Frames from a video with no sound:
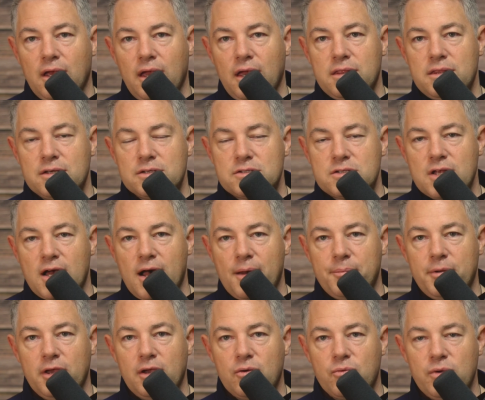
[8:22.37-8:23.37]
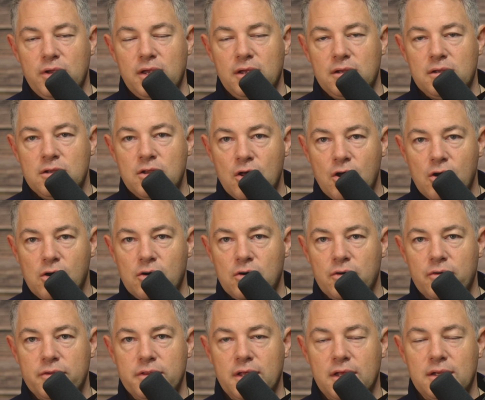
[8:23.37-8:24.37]
and this topic, we
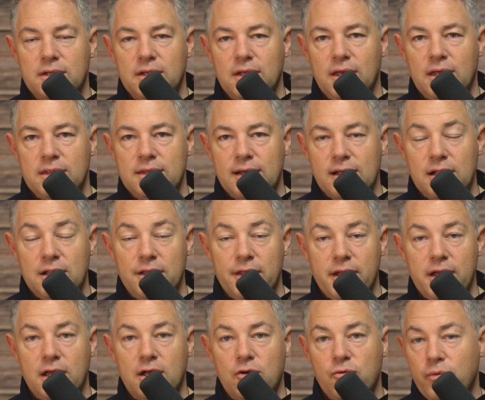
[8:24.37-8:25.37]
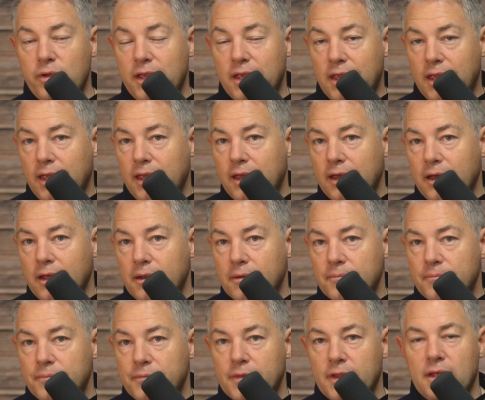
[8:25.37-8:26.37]
know that in the clinic we
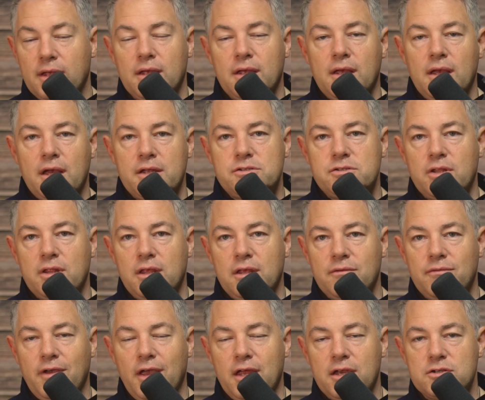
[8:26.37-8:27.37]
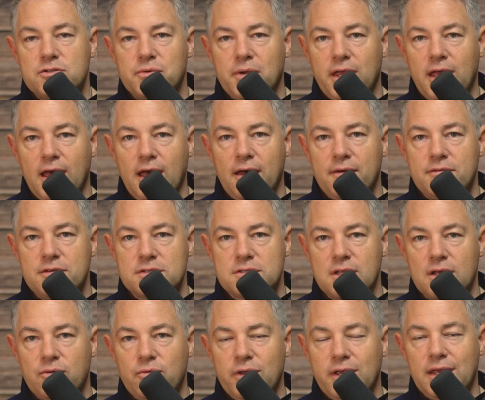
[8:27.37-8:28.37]
can. And so the advantage we have is
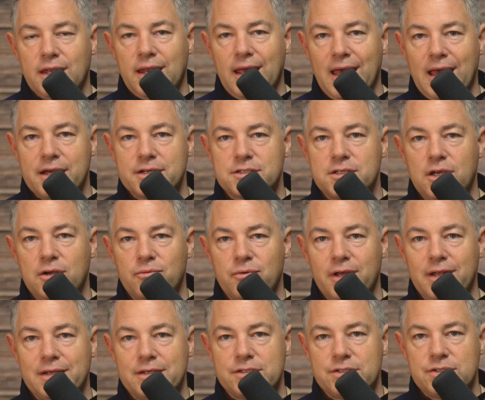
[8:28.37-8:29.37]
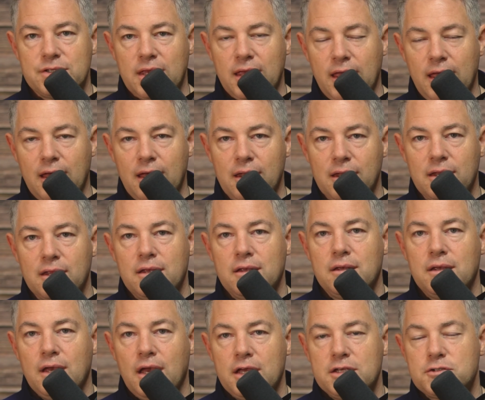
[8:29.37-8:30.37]
that we can actually run a scan
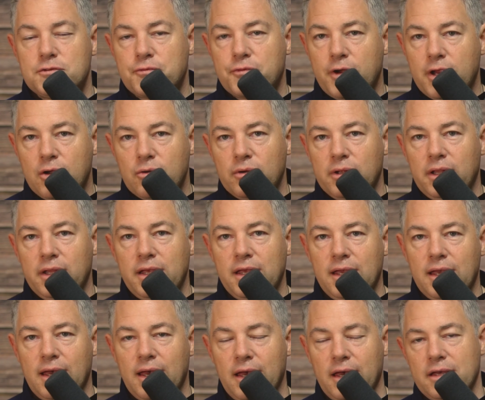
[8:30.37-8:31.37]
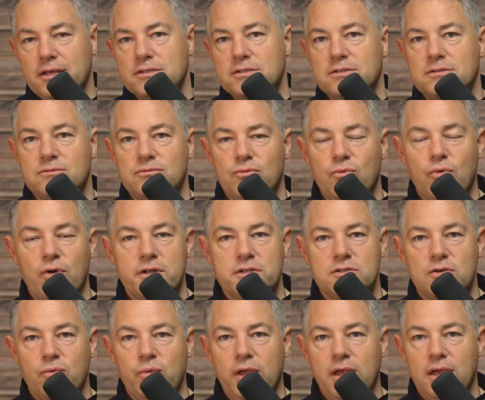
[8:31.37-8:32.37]
as frequently as
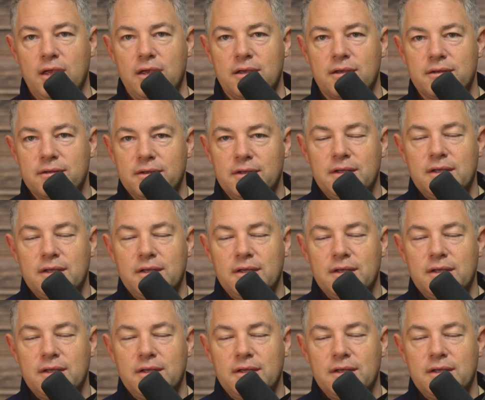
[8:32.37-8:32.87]
once a week.